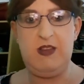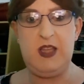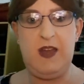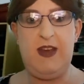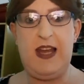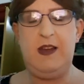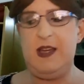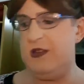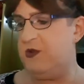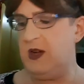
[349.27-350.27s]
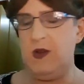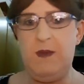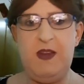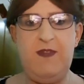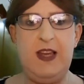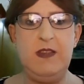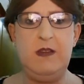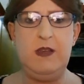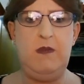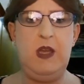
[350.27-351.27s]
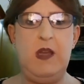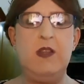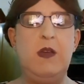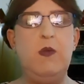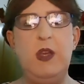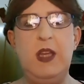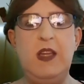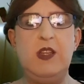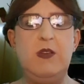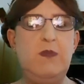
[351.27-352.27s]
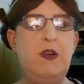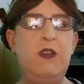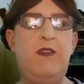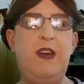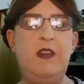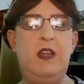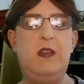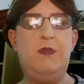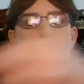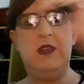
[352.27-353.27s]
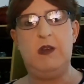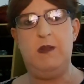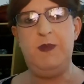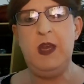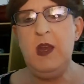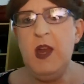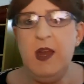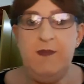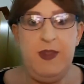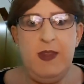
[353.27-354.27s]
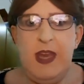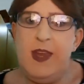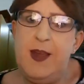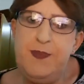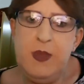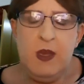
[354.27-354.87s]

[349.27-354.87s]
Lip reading: Sleight of hand, yeah. Do you want to do it a bit faster? So, yeah, so what you need to do is put on your face, you need to put this on. There you go.